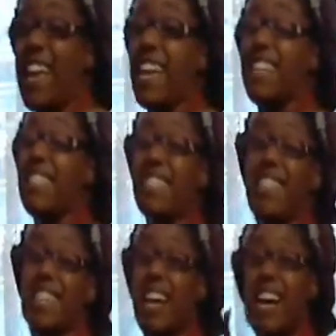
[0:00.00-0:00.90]

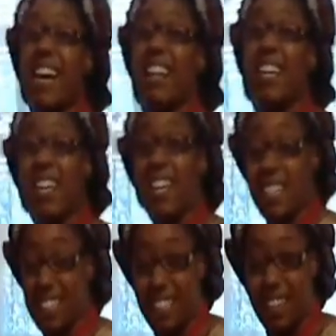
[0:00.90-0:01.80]
instead of all that
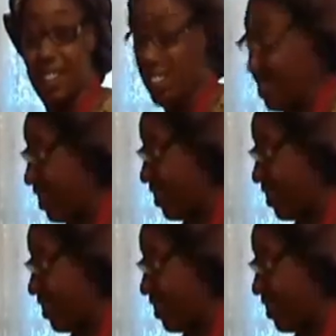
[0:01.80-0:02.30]
other stuff. So